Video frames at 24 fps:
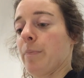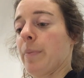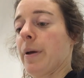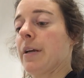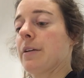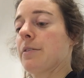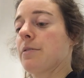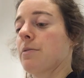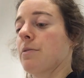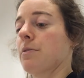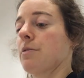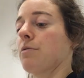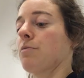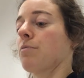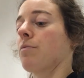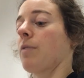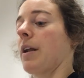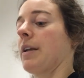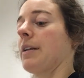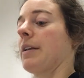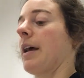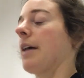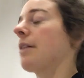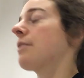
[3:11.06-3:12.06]
Pacers
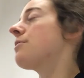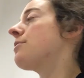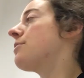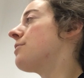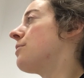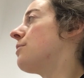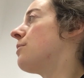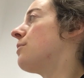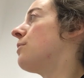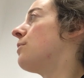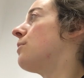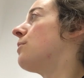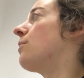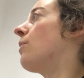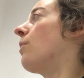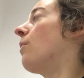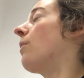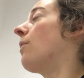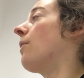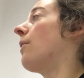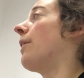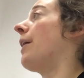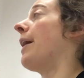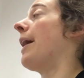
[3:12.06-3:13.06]
run next to
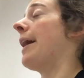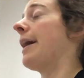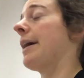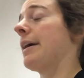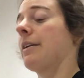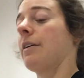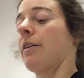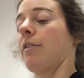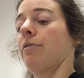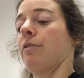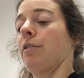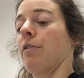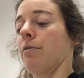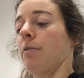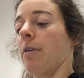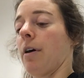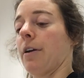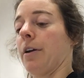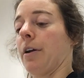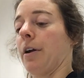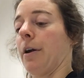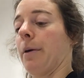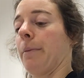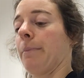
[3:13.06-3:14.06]
or ahead of the
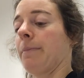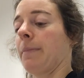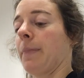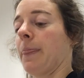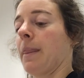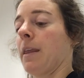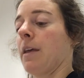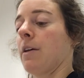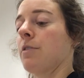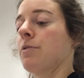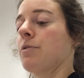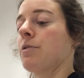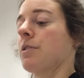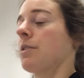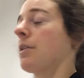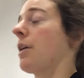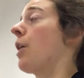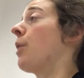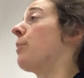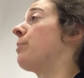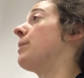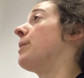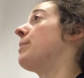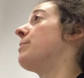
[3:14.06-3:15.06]
runner to
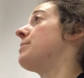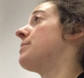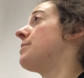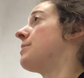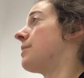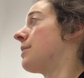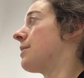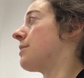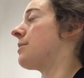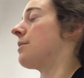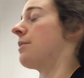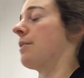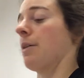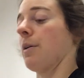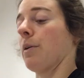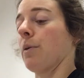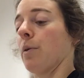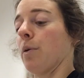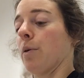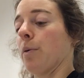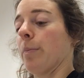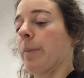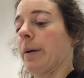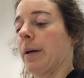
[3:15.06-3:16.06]
help them stick to their
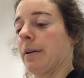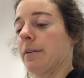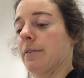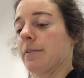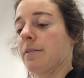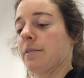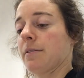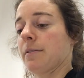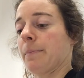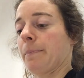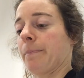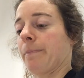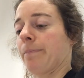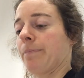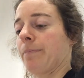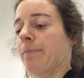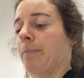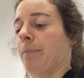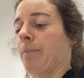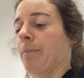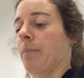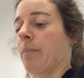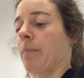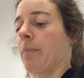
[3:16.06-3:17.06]
goal pace.
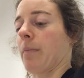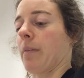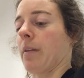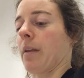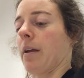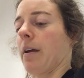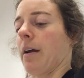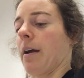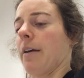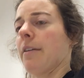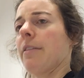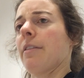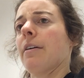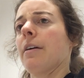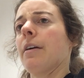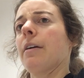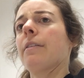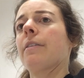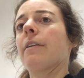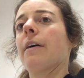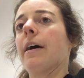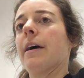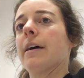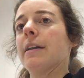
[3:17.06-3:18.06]
I
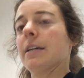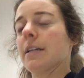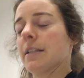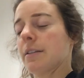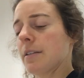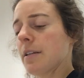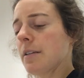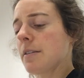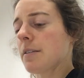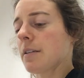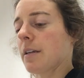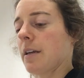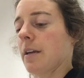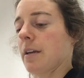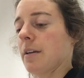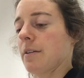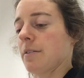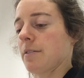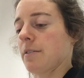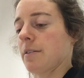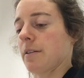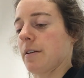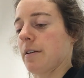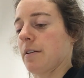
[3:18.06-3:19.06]
think that in this
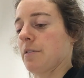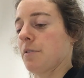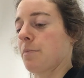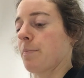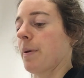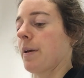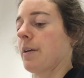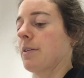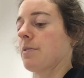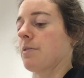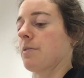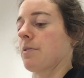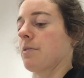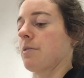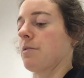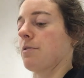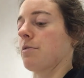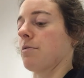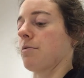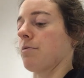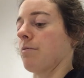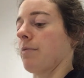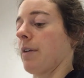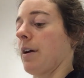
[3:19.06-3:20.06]
case, his
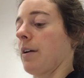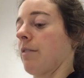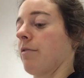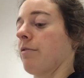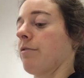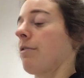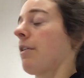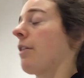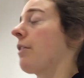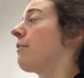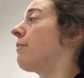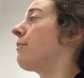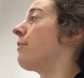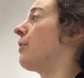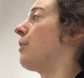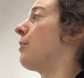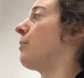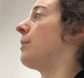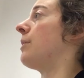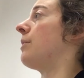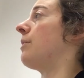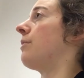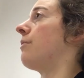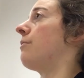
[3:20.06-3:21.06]
pacers ran in front of
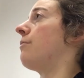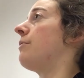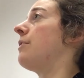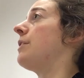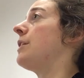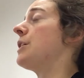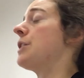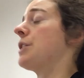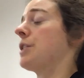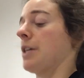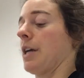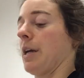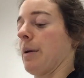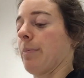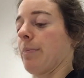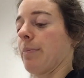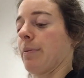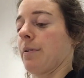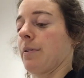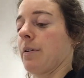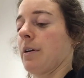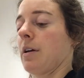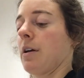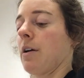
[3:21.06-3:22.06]
him in a V shape,
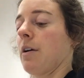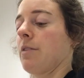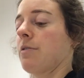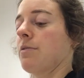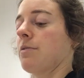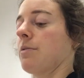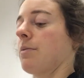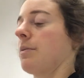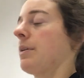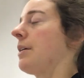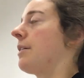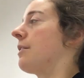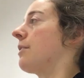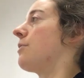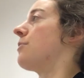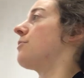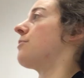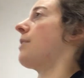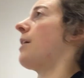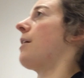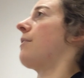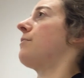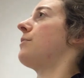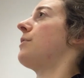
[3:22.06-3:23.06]
so he could
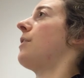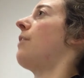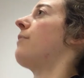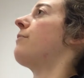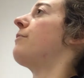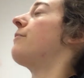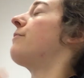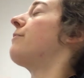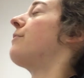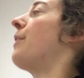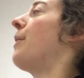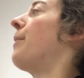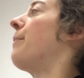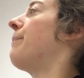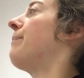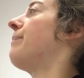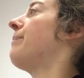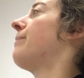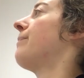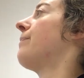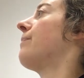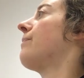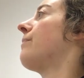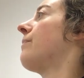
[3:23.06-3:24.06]
draft off of them.
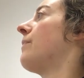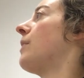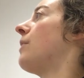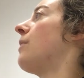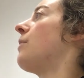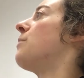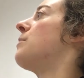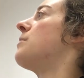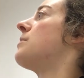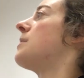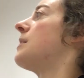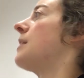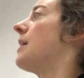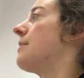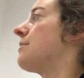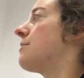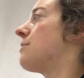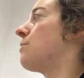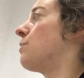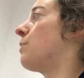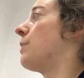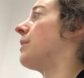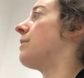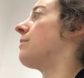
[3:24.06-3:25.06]
There was
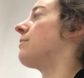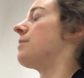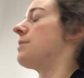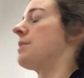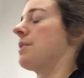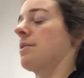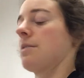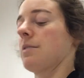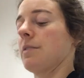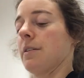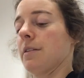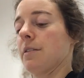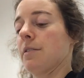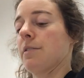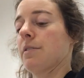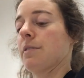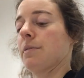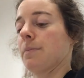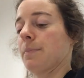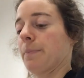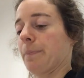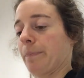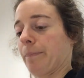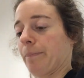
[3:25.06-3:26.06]
less wind
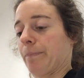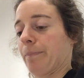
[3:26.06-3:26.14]
resistance.